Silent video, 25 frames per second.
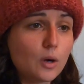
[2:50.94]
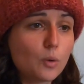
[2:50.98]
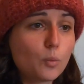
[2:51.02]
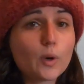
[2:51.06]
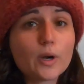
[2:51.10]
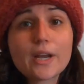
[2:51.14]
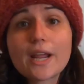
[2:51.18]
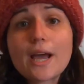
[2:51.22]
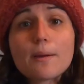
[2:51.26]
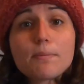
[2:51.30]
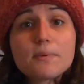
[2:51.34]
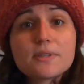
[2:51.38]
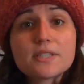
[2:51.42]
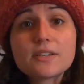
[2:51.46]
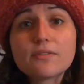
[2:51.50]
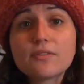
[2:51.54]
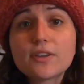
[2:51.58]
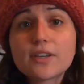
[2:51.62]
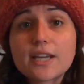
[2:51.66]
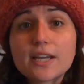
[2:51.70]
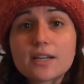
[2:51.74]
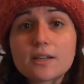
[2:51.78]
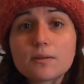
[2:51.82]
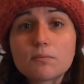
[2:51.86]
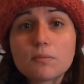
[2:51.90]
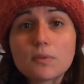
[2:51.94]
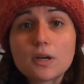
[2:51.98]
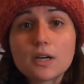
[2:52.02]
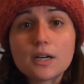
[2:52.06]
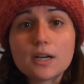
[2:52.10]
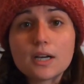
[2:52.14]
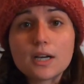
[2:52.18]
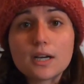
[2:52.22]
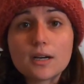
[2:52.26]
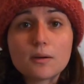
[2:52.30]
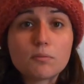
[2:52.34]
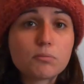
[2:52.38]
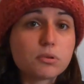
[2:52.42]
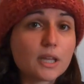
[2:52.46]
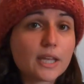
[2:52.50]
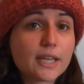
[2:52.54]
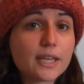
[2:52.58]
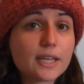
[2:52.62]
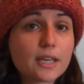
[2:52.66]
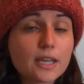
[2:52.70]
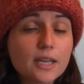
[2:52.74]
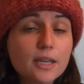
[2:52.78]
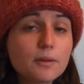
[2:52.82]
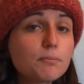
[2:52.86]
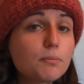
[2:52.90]
What happens if you get a
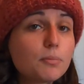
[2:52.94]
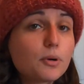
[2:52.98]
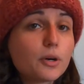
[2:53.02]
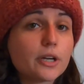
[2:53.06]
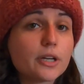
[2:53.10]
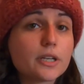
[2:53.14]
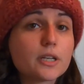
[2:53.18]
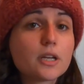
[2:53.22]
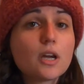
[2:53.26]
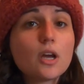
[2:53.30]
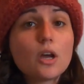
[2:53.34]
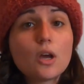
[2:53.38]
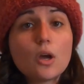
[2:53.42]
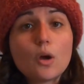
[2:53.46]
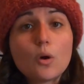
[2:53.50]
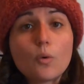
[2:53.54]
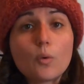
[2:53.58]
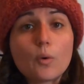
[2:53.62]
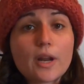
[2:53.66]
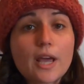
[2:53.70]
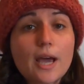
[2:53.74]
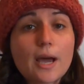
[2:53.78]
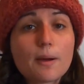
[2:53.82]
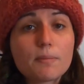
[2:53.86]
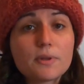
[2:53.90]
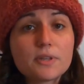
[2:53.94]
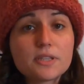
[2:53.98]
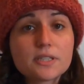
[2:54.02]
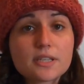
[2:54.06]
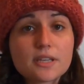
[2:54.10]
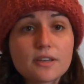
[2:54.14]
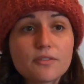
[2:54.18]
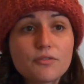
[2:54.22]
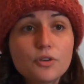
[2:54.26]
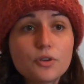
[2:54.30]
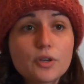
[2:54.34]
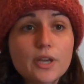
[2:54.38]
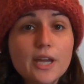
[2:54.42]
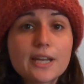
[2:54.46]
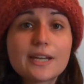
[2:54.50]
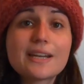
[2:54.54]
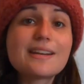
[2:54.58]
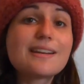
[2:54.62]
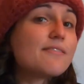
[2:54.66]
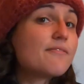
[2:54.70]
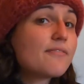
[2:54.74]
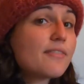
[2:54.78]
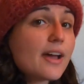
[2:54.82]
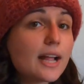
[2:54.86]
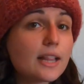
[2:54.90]
blank input? What happens if you get an
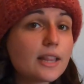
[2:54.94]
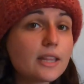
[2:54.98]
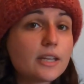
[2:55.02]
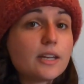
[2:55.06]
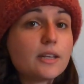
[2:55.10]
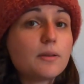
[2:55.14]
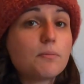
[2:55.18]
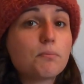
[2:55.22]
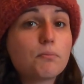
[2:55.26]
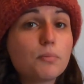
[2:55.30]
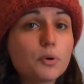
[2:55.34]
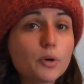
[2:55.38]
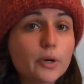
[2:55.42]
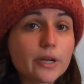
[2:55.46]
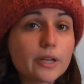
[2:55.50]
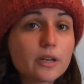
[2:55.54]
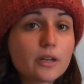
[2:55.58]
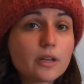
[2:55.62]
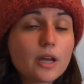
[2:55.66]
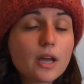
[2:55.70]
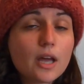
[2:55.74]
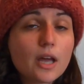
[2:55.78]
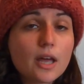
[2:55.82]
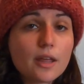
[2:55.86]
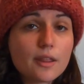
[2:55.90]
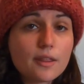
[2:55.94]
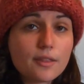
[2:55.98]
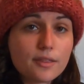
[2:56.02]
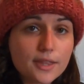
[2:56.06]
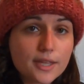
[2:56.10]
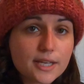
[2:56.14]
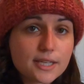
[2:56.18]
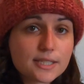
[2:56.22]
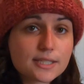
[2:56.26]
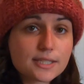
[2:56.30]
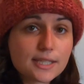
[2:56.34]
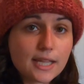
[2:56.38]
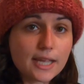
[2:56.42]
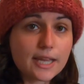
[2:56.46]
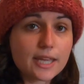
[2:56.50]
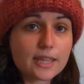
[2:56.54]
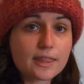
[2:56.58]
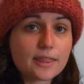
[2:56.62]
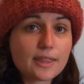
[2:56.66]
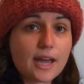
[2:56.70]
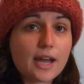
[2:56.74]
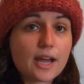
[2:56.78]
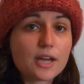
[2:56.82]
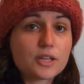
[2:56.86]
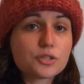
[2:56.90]
invalid input? Things like
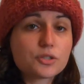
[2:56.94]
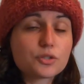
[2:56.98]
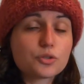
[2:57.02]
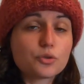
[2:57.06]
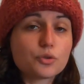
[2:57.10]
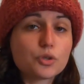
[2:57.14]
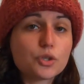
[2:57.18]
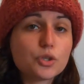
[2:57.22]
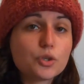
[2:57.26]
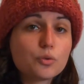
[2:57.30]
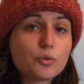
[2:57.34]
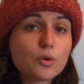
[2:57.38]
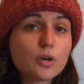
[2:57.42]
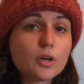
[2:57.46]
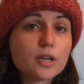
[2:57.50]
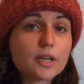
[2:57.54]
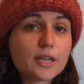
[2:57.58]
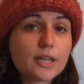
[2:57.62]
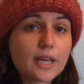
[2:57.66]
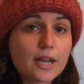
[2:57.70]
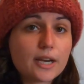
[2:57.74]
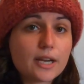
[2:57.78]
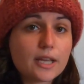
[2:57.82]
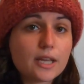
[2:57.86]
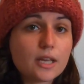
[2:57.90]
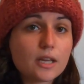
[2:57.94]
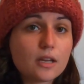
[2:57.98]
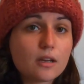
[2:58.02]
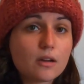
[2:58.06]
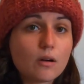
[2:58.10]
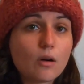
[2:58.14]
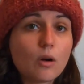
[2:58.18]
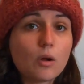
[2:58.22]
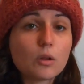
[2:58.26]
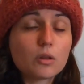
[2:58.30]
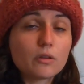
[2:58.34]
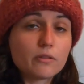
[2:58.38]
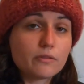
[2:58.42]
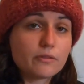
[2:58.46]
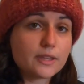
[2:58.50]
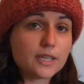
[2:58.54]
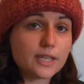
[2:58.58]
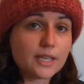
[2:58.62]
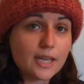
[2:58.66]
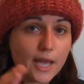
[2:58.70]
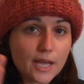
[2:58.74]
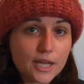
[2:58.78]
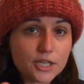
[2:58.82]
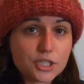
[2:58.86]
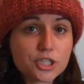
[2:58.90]
that. So you're getting all of
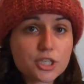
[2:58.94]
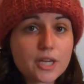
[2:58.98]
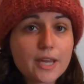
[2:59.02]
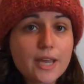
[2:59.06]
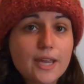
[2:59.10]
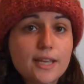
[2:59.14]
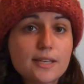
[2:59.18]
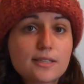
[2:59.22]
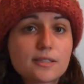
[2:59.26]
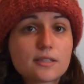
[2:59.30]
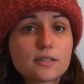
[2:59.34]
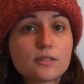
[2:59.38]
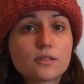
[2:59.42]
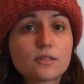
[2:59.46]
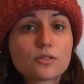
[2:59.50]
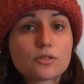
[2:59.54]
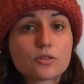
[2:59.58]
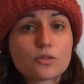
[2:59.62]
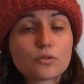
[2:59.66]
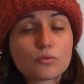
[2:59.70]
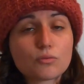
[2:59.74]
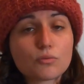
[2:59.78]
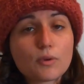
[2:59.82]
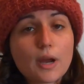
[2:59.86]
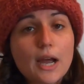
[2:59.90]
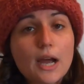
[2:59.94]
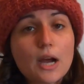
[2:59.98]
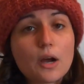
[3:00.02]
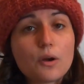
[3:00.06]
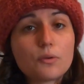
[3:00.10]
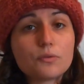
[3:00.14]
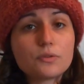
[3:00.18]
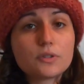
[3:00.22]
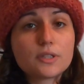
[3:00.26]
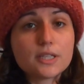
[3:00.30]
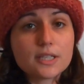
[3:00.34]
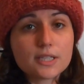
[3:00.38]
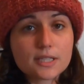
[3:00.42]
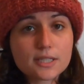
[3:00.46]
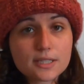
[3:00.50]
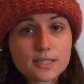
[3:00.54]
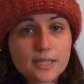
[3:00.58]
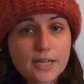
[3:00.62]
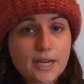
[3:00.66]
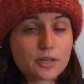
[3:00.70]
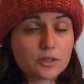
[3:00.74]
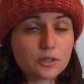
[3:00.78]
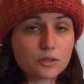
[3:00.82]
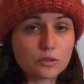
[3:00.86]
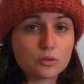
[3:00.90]
the edge cases around this
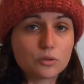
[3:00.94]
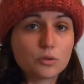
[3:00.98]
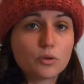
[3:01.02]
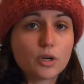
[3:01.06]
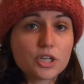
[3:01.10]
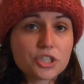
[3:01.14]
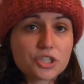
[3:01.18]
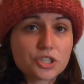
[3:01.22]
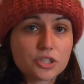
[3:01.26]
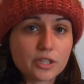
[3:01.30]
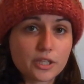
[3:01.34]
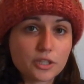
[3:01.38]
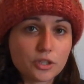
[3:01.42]
technical question